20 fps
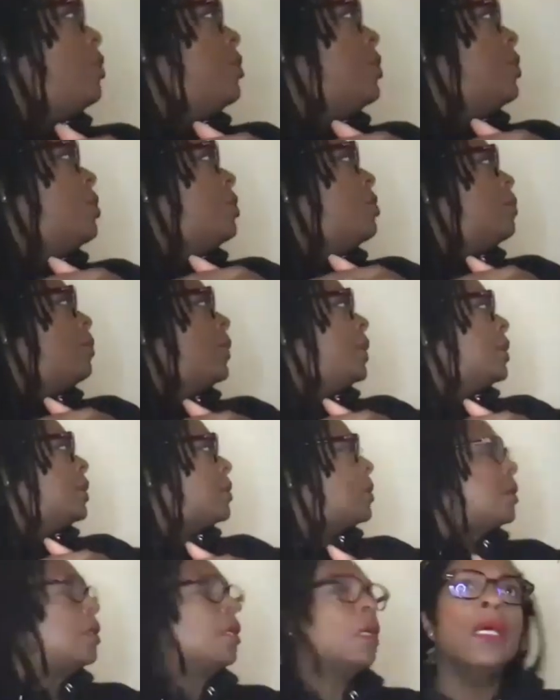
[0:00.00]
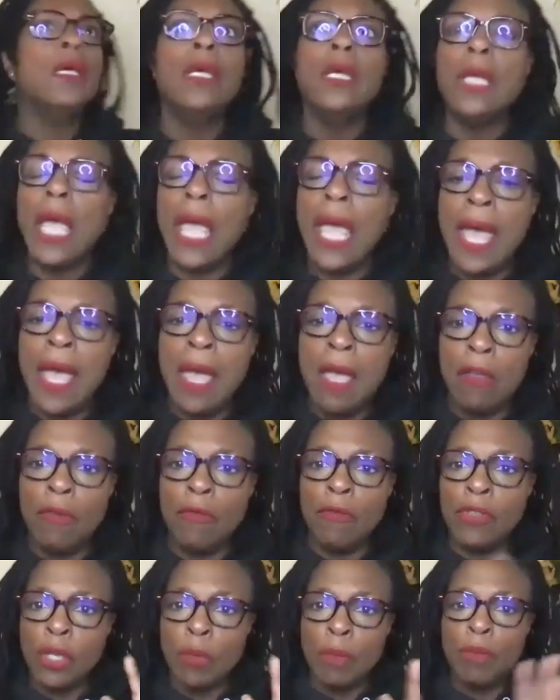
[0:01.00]
of those books.
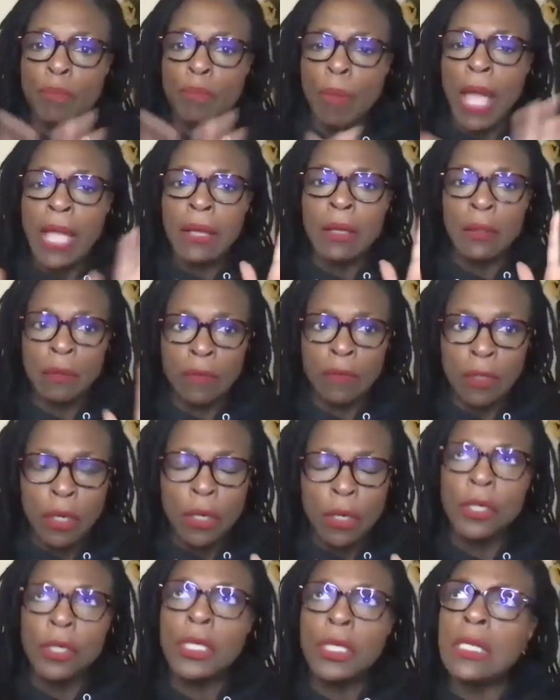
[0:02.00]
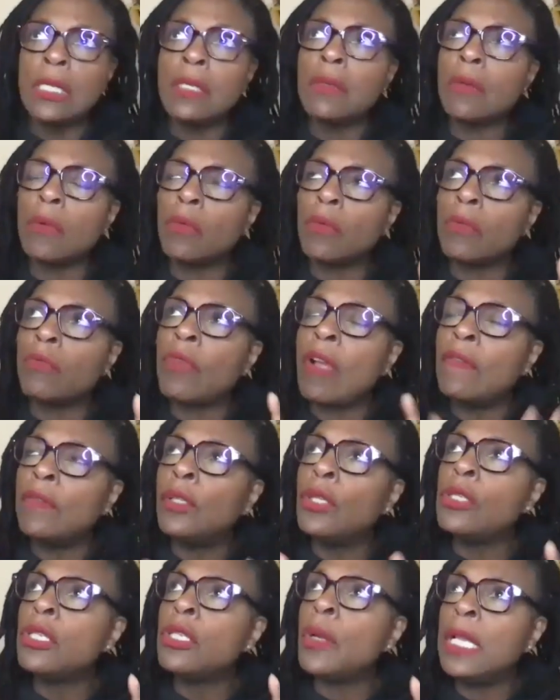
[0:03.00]
So Michael Lerner's is
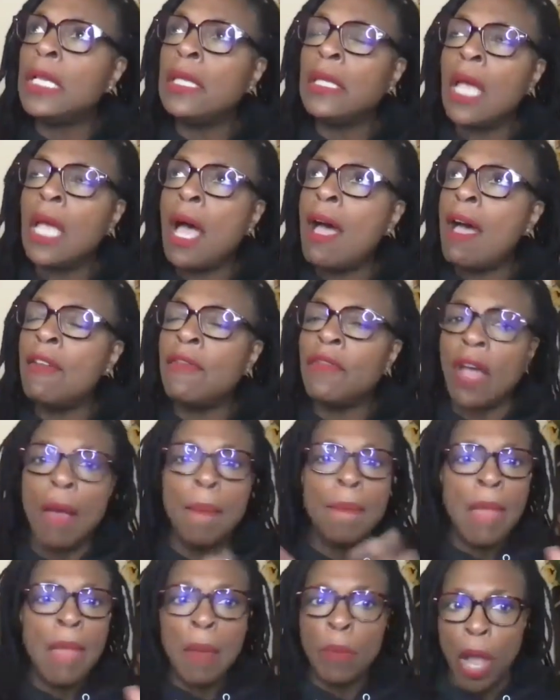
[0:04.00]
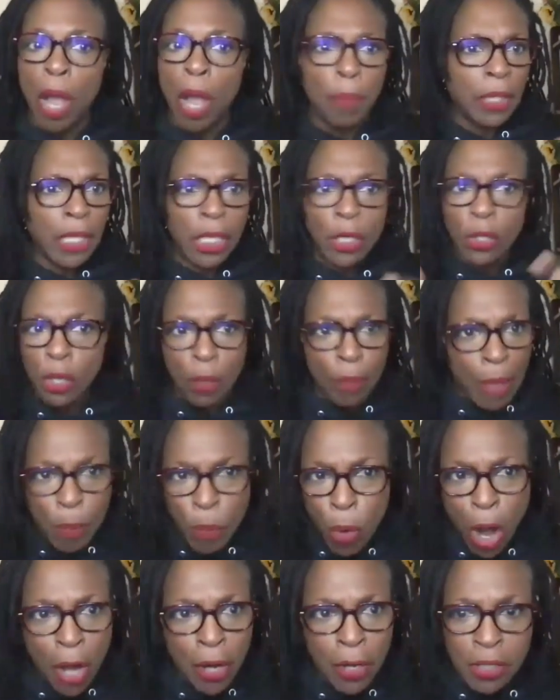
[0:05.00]
Revolutionary Love, a political
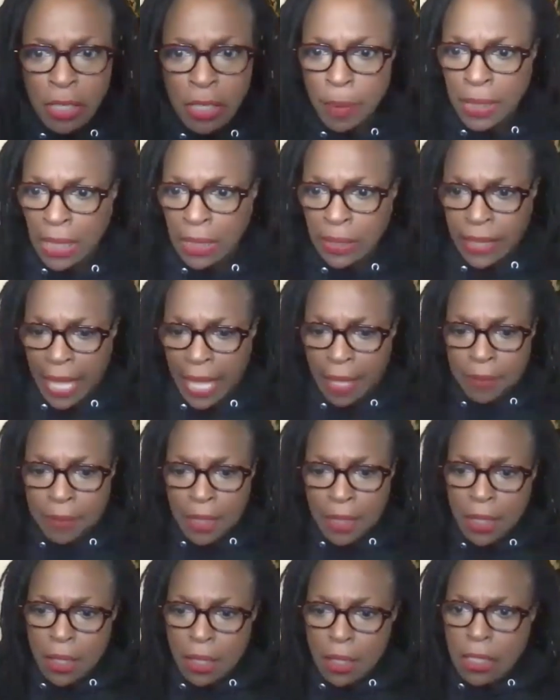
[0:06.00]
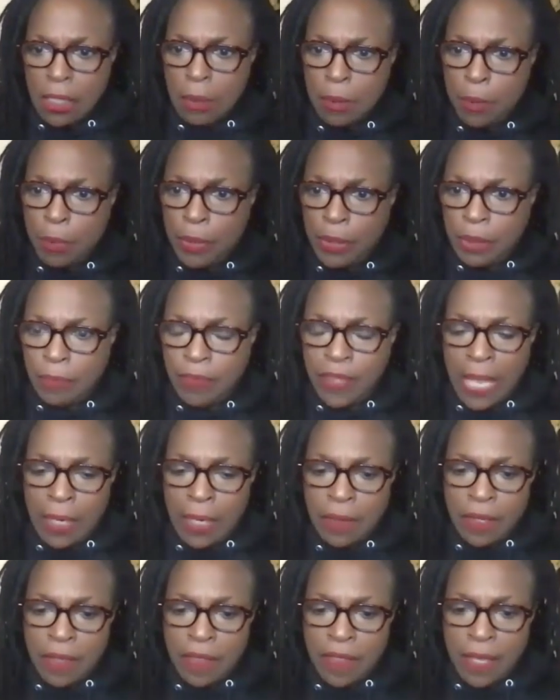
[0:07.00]
memoir, something like that. So let me put that
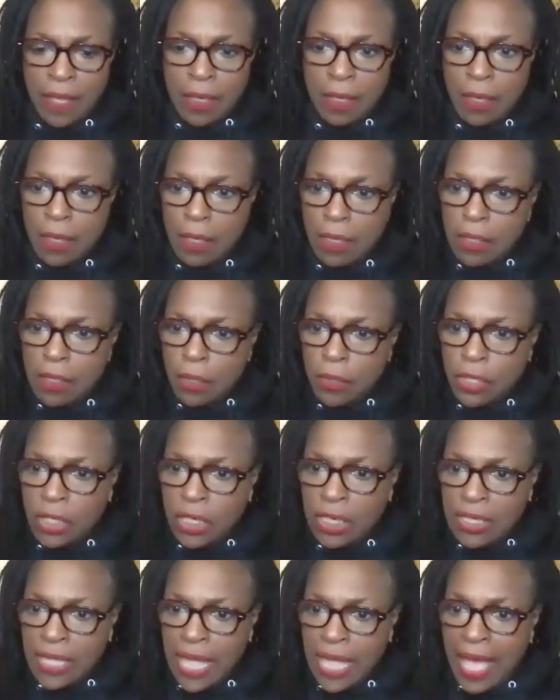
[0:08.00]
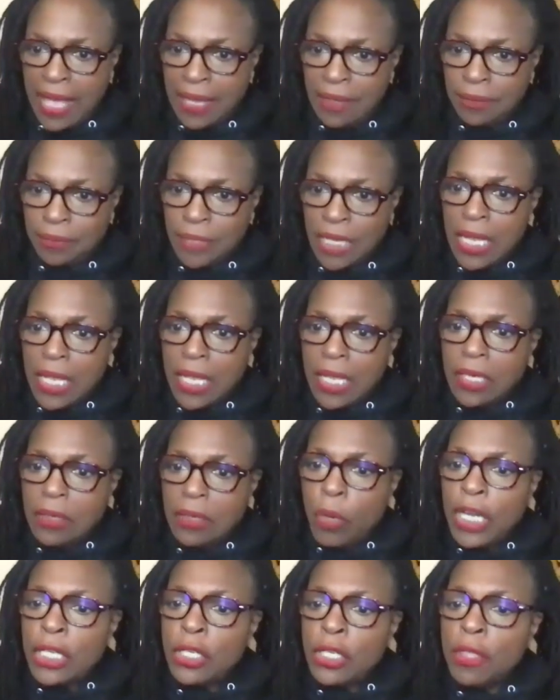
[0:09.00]
in the thing. So she's that.
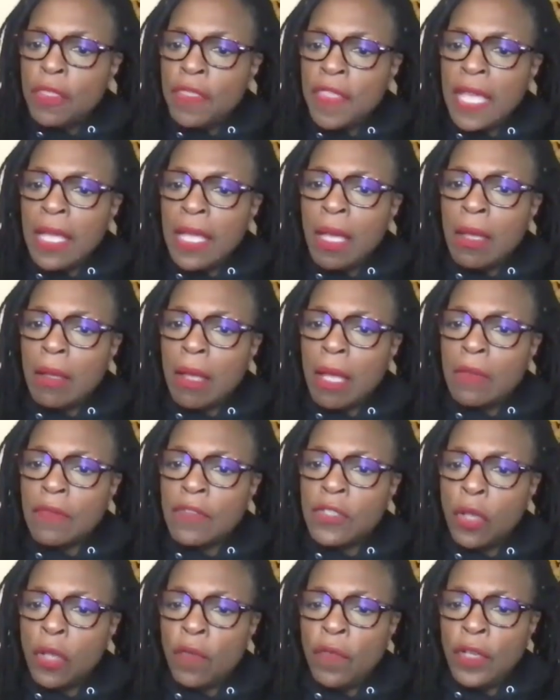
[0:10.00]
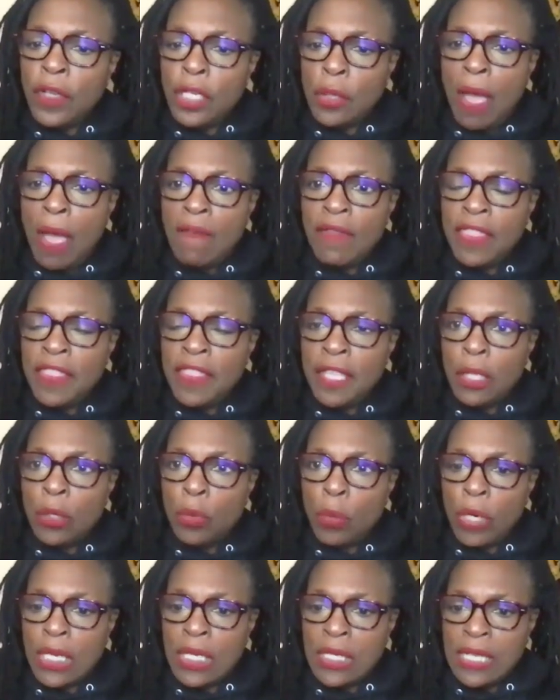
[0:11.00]
What did you think, Sophie? Do you have a thing you'd
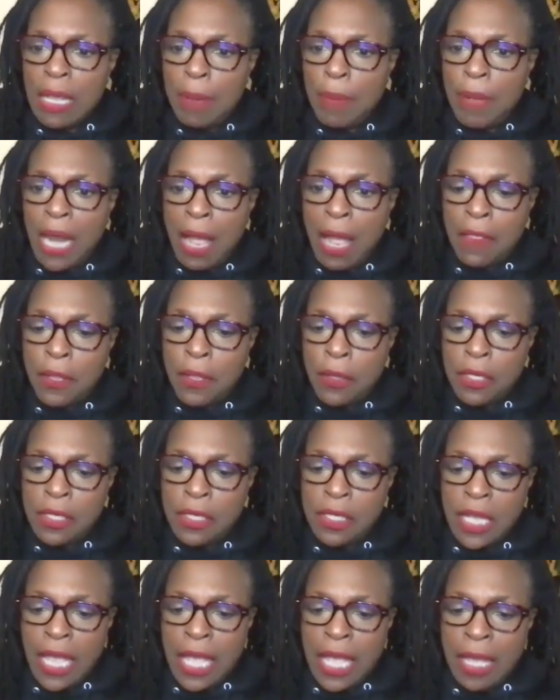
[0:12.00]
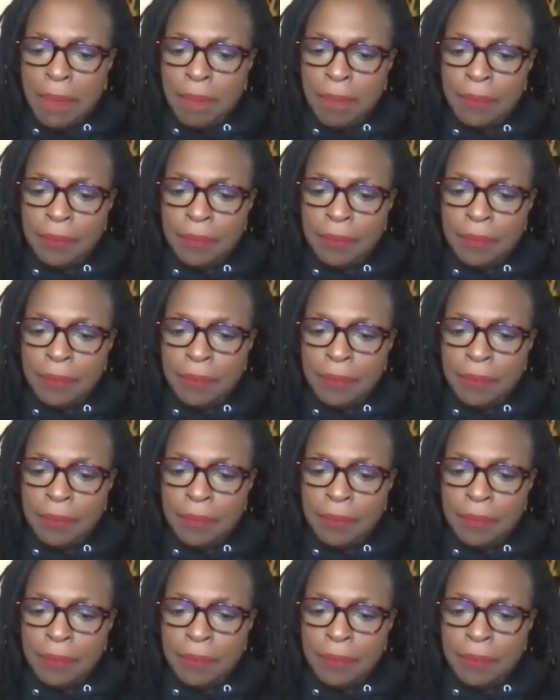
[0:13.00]
want to say about how they're the same?